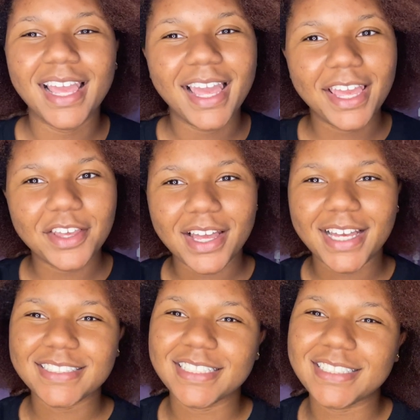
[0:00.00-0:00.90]
Hey
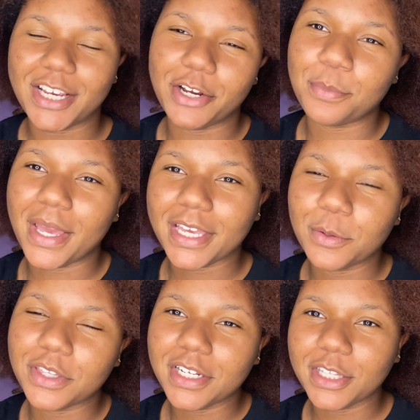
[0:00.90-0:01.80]
guys, it's Erin back here with
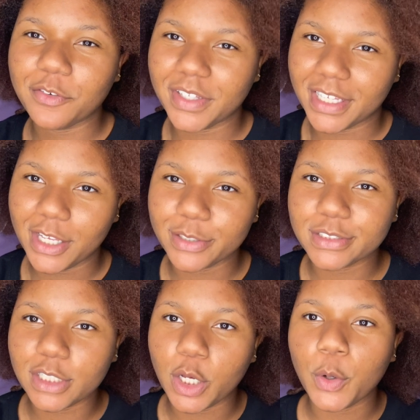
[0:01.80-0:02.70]
another video.
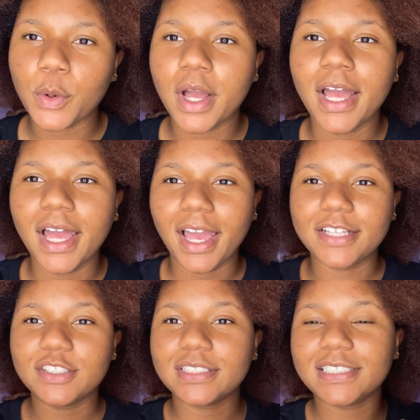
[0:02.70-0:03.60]
So as
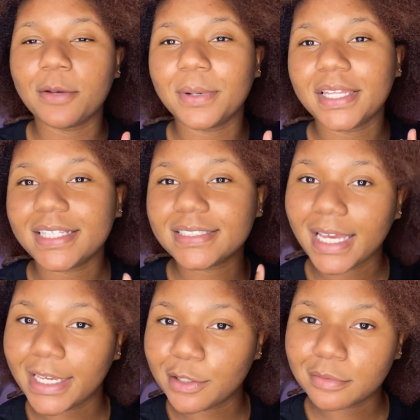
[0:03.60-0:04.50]
you can tell by that
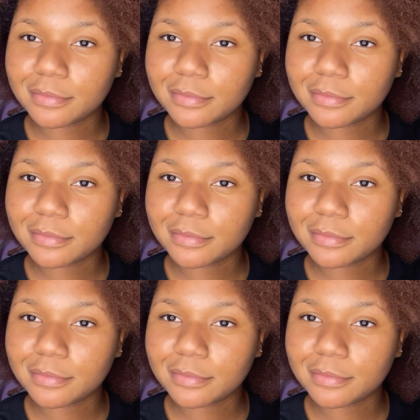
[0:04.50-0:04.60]
title,